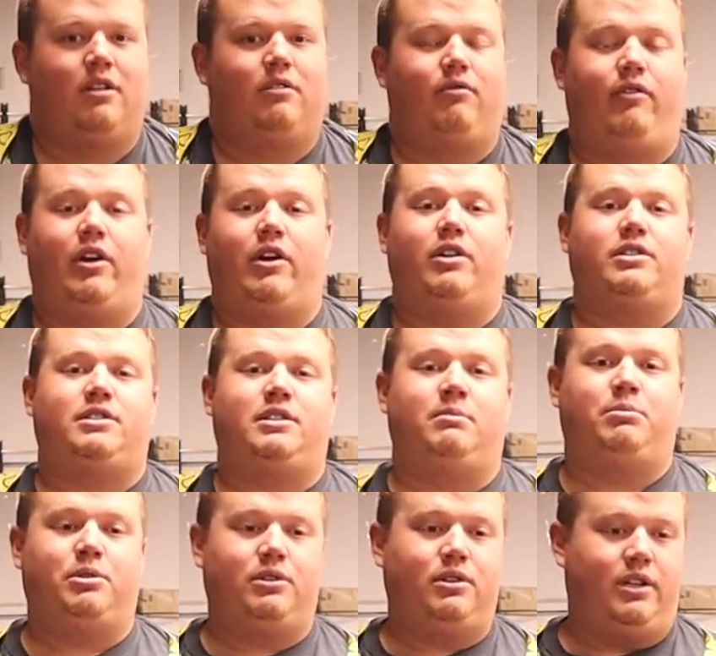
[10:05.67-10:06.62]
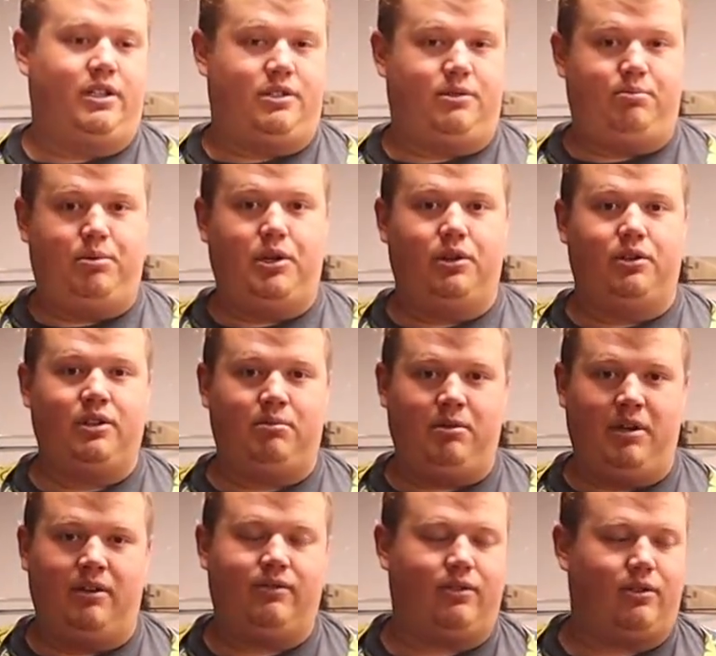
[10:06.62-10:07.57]
very simple. It's purely
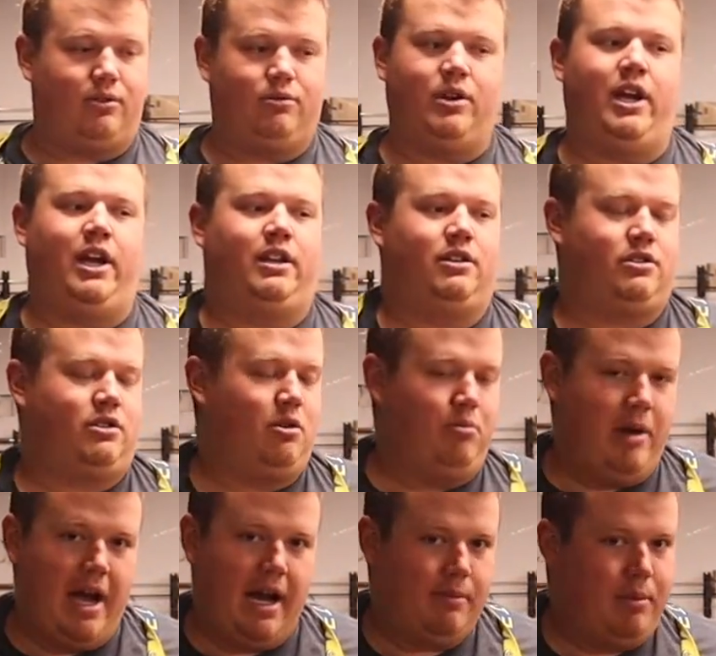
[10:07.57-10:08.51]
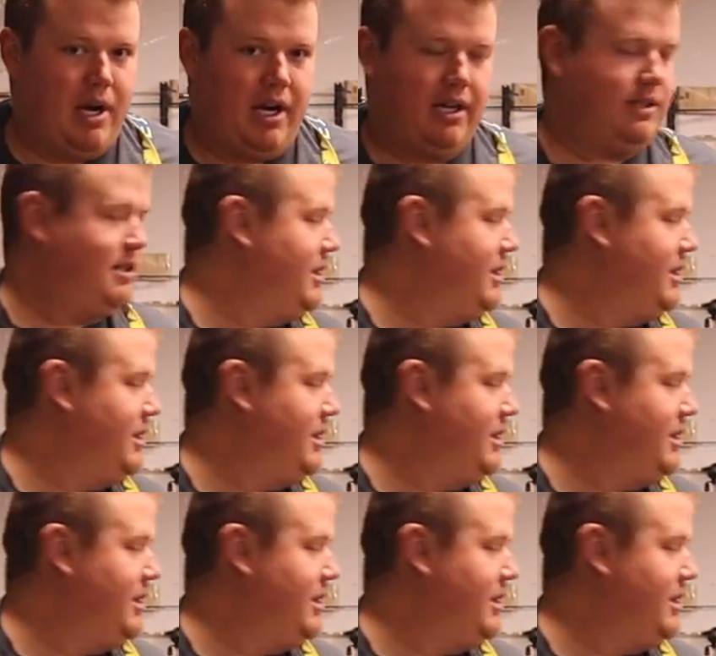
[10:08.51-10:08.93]
made for rain. There's no back pockets